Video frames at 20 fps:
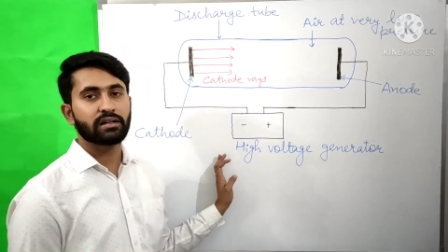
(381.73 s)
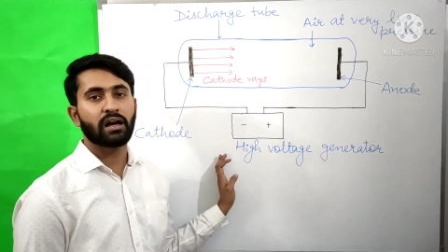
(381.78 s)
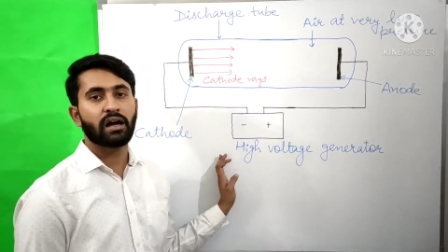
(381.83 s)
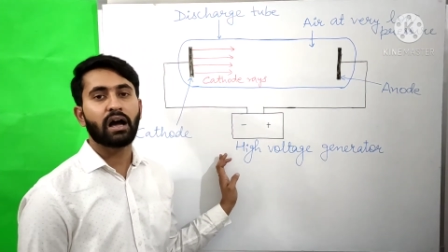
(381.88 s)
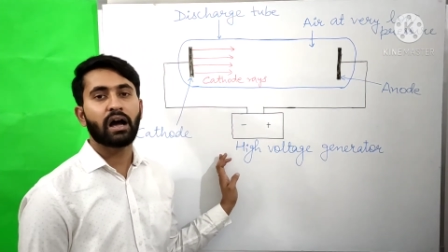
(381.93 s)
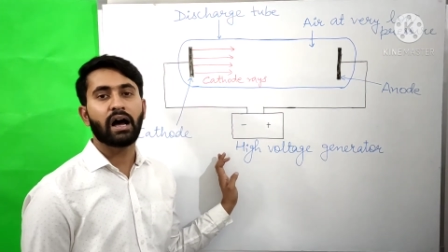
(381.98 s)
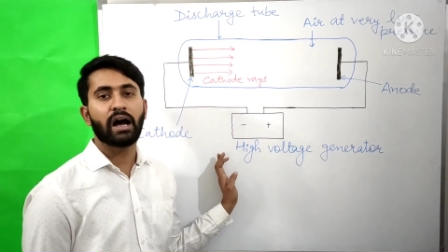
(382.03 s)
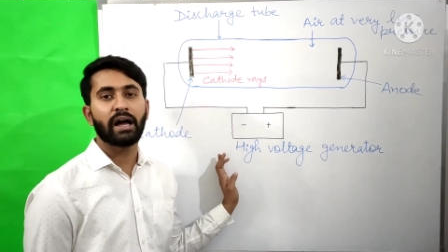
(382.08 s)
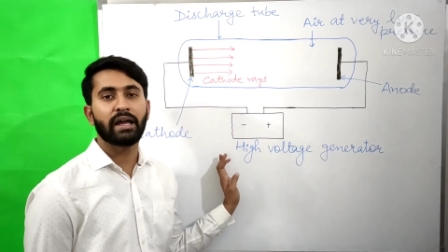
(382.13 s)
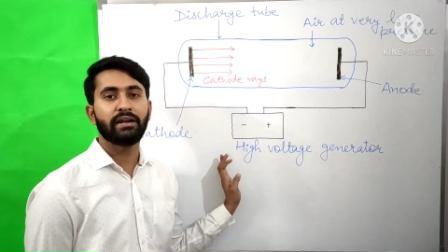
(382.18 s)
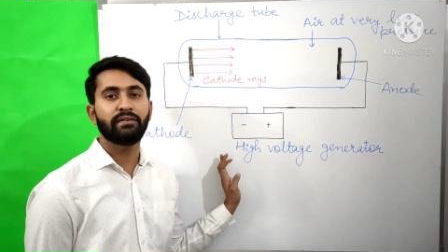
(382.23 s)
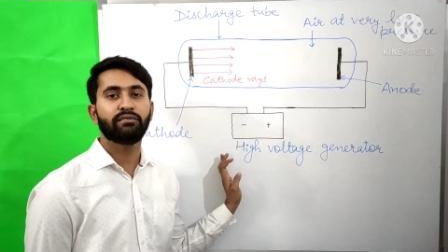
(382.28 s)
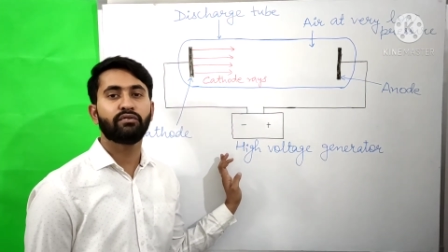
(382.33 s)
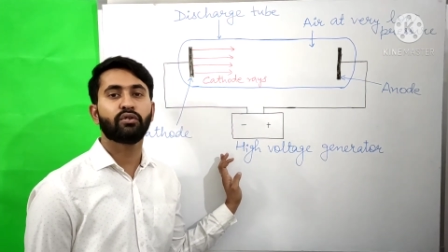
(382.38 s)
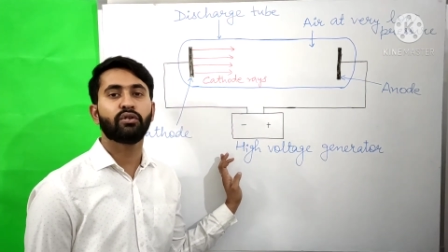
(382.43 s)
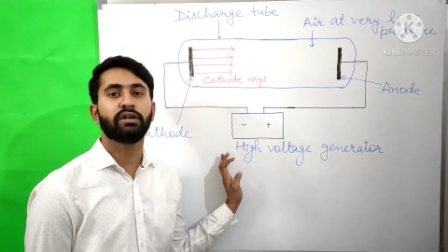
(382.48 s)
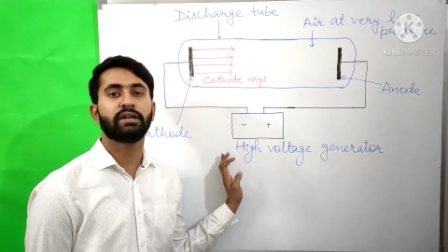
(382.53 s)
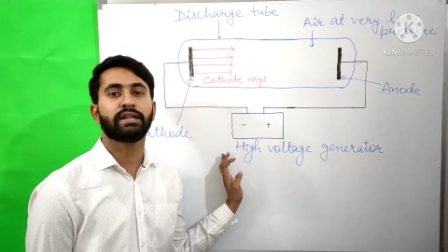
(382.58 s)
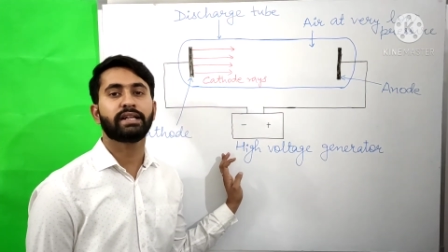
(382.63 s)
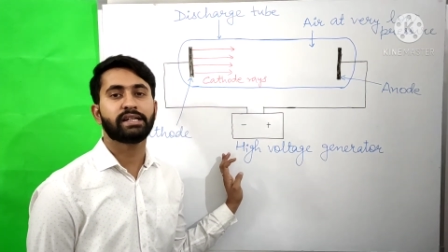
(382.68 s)
high
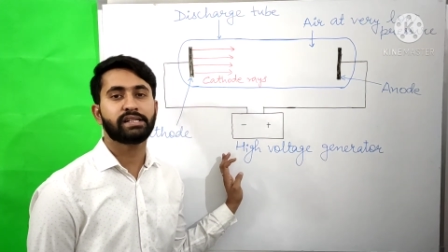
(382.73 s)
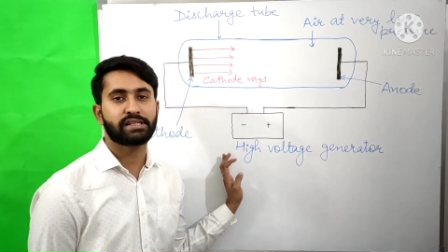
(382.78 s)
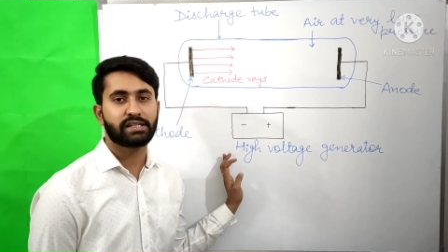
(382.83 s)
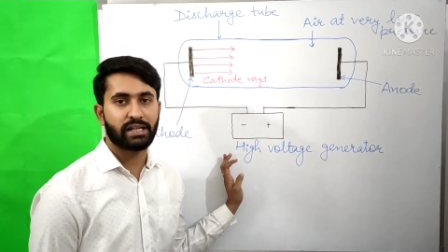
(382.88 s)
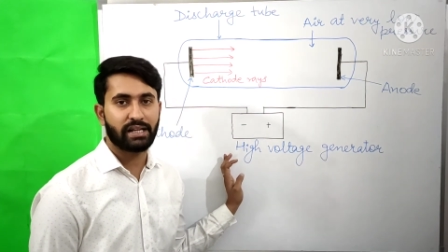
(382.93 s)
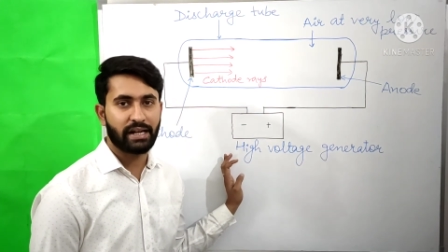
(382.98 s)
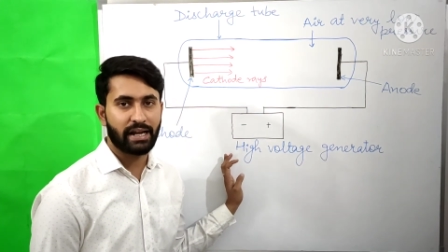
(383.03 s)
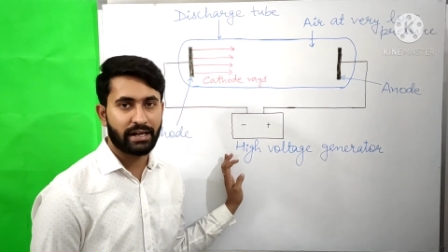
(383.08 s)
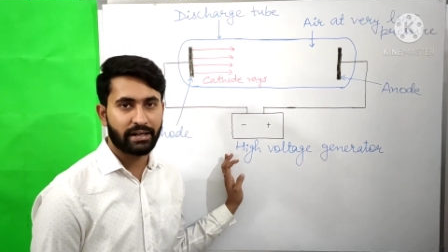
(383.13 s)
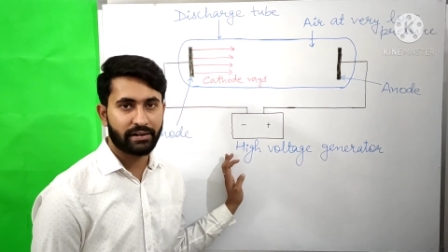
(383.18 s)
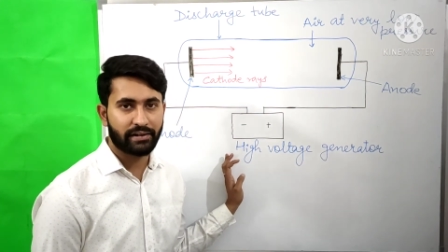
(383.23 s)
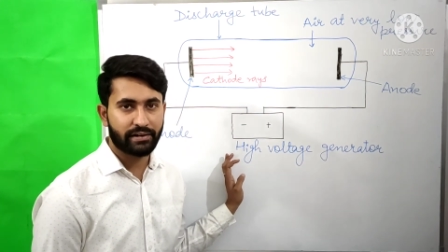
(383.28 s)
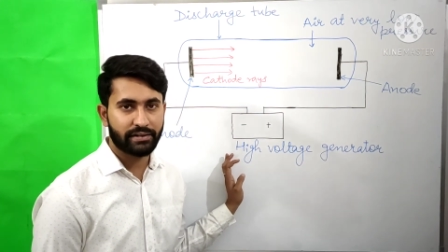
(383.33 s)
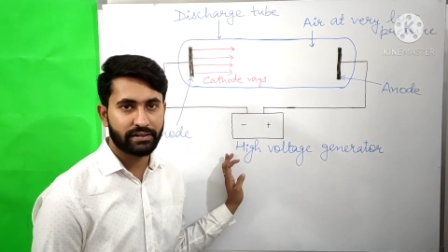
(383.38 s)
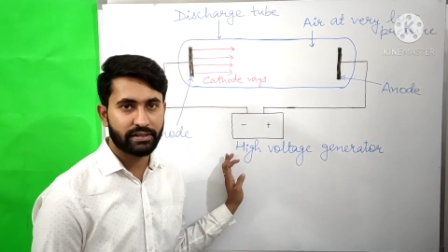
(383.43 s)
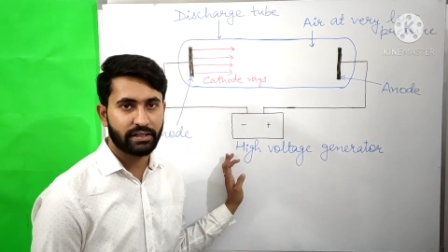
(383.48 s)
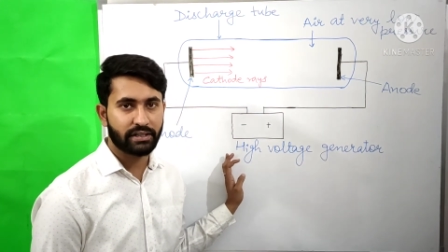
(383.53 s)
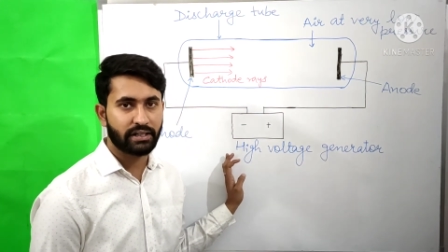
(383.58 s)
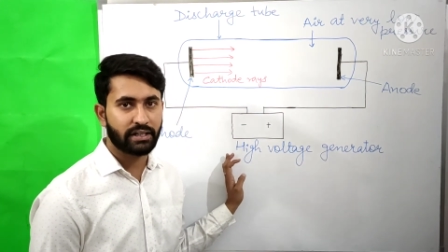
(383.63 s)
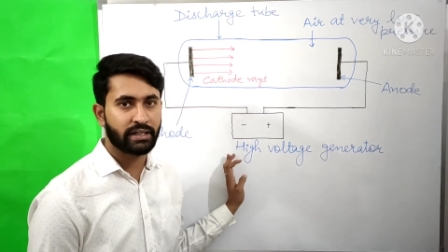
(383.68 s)
voltage
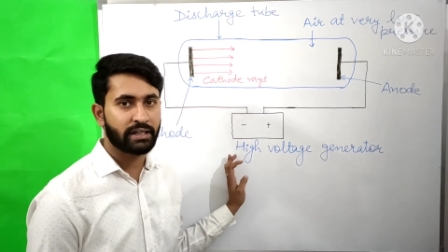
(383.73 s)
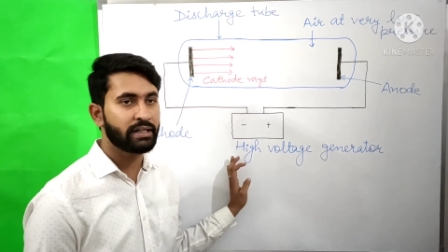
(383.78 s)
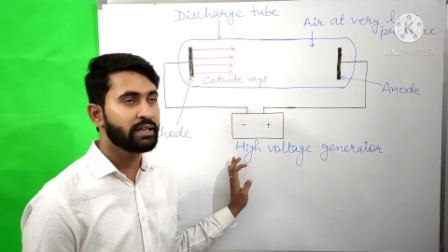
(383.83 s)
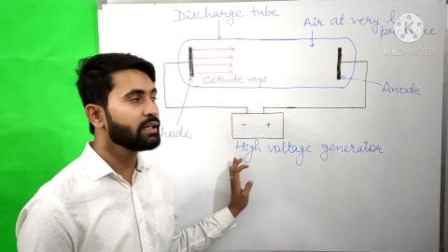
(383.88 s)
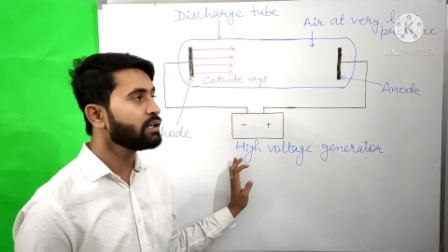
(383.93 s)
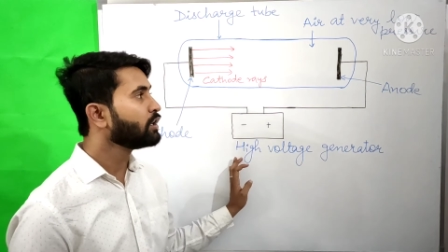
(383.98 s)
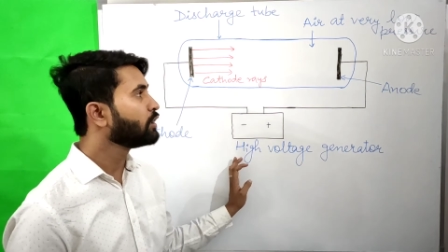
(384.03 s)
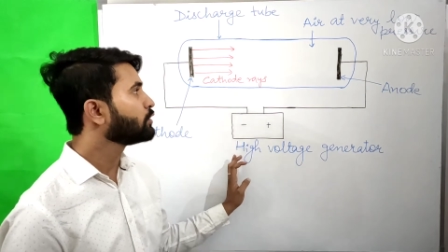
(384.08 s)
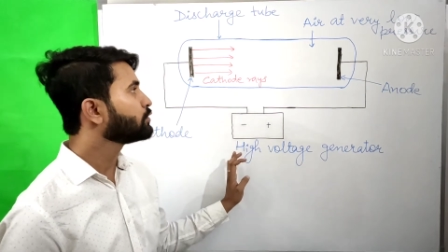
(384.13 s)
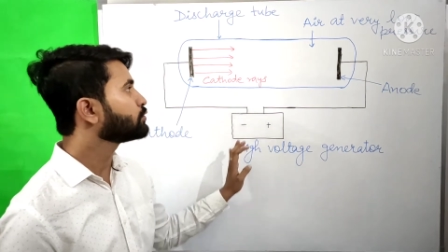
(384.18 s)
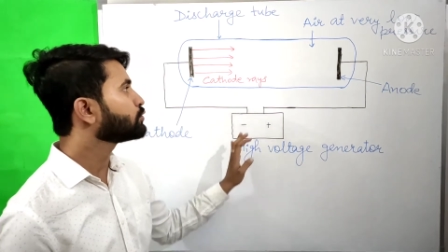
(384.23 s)
electricity